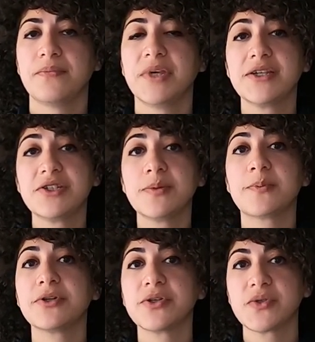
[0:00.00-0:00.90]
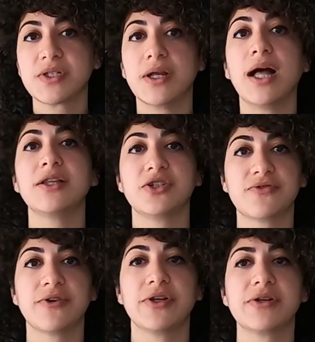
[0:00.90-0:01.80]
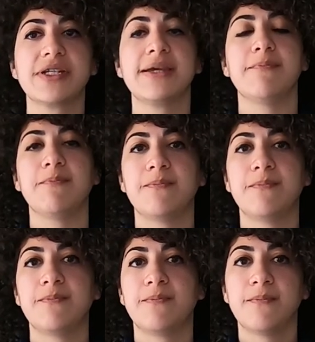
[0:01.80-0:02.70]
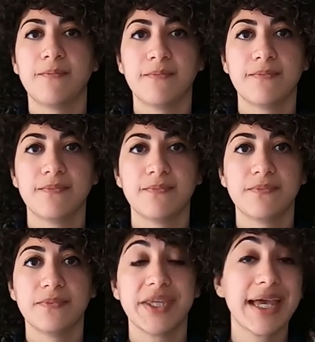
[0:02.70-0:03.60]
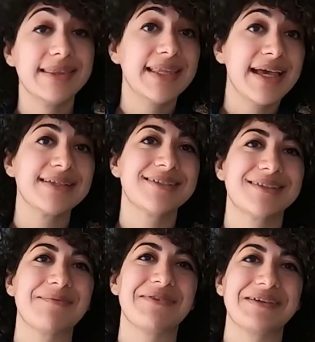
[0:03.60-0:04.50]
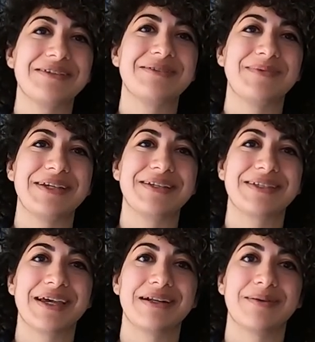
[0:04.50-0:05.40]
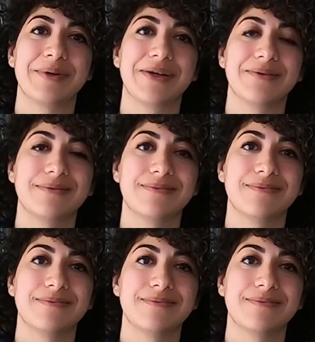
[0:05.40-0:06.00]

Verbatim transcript: Because you produce knowledge for your team. And that's something to be excited about.